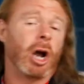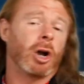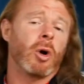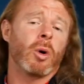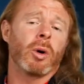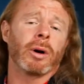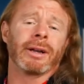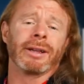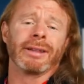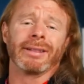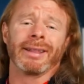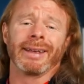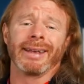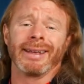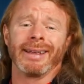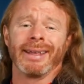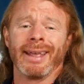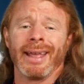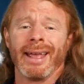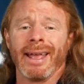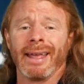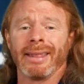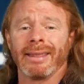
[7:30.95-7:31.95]

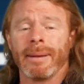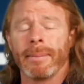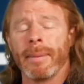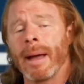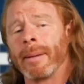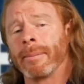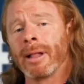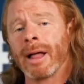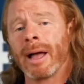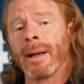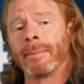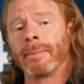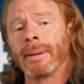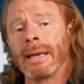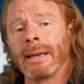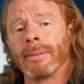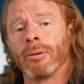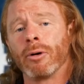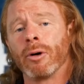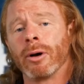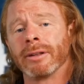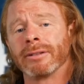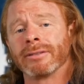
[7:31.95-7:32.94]
Accordingly, the Babylon
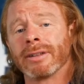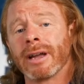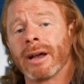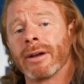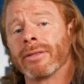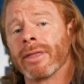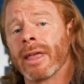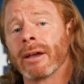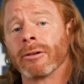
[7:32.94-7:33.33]
Bee points out